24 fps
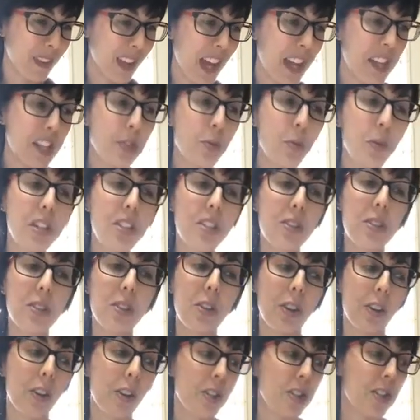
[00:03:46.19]
just wanted to
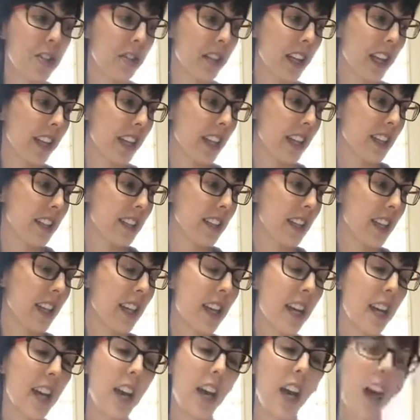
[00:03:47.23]
encourage you ladies
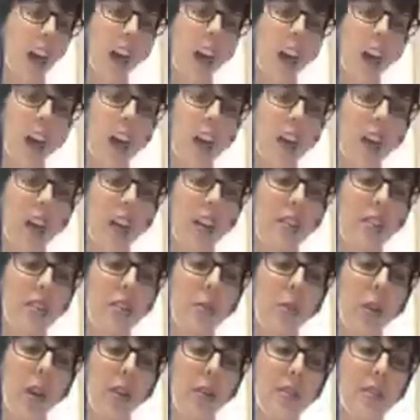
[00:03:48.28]
to
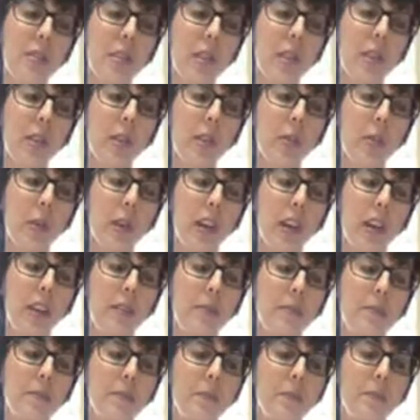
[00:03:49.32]
also
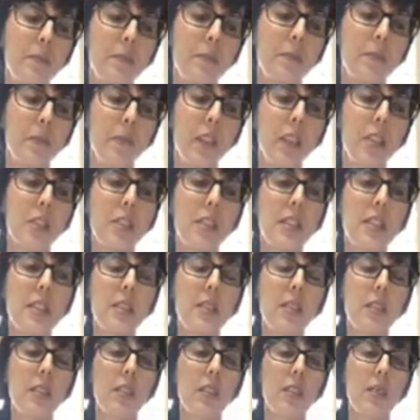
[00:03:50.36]
just,
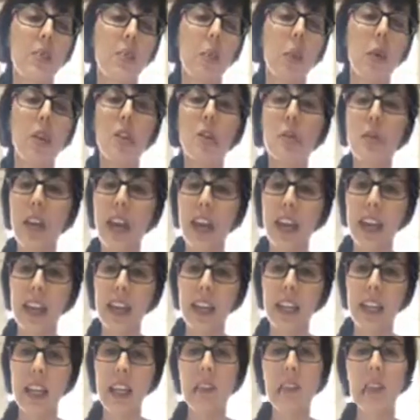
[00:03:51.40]
when you
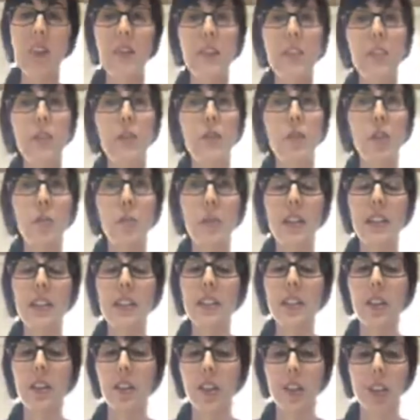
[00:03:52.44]
can, even if it's a few minutes
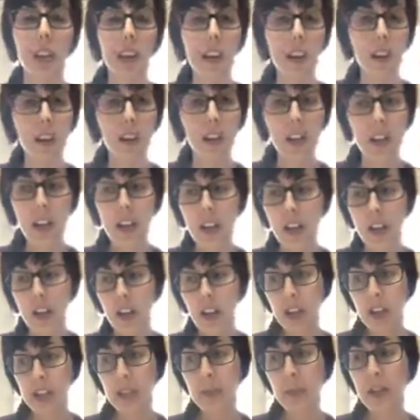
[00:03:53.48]
here or there,
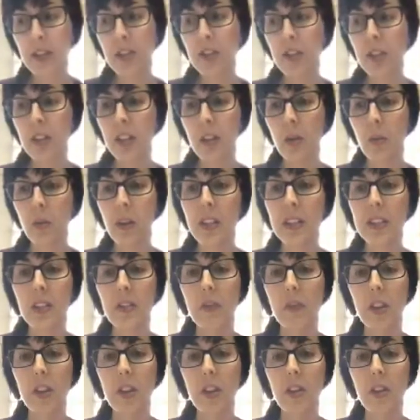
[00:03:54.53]
especially the ones of
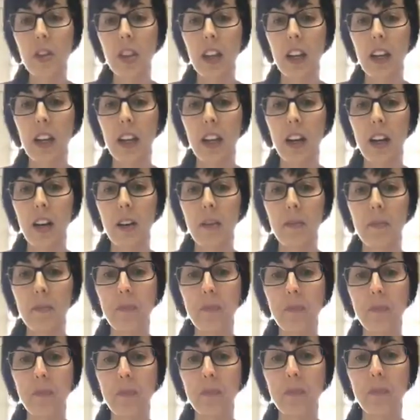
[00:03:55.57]
you that
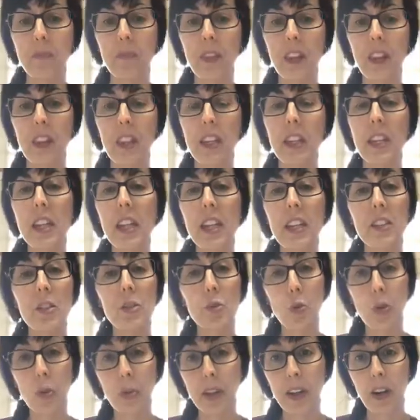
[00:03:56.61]
the kids
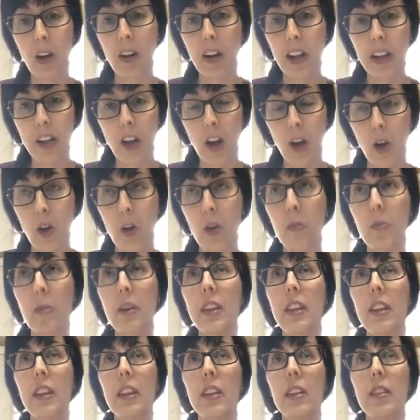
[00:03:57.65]
normally aren't at home
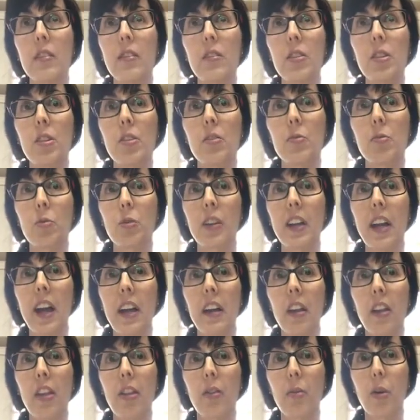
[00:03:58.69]
and you were kind
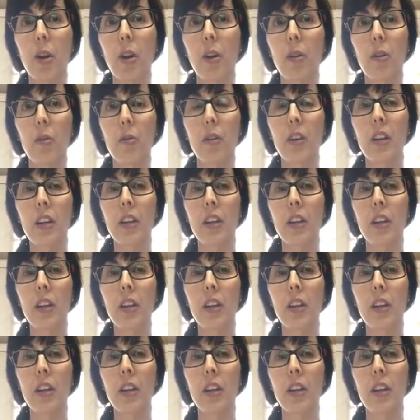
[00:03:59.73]
of thrown